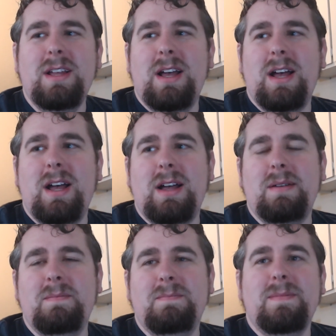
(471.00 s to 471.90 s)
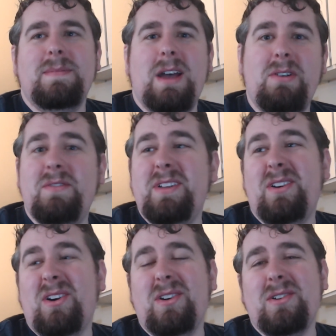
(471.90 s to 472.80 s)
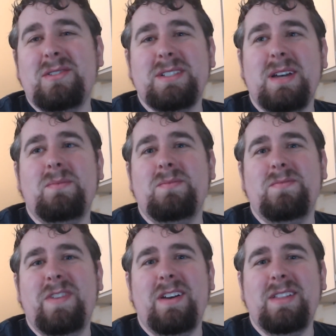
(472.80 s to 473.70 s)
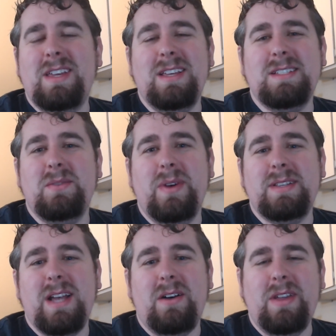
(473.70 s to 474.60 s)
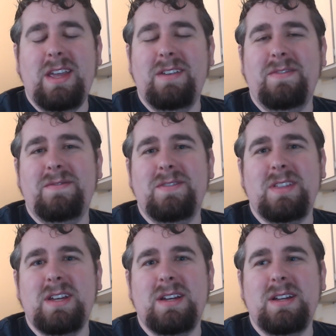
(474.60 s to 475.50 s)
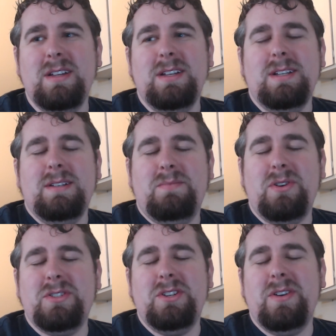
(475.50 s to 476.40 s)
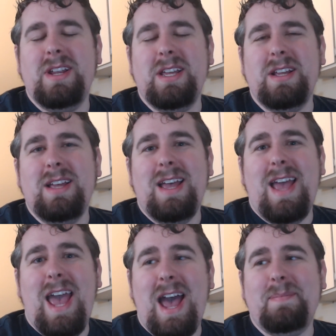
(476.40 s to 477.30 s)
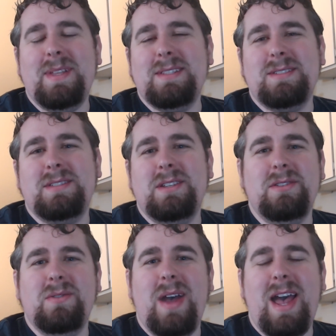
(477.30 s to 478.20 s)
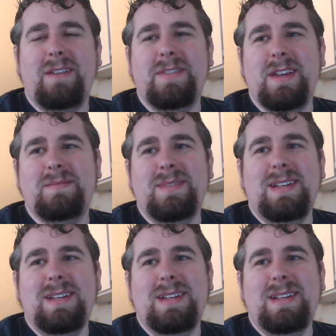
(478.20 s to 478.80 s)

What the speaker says: However, there are some fairly easy ways out if the person you're hitting happens to have them.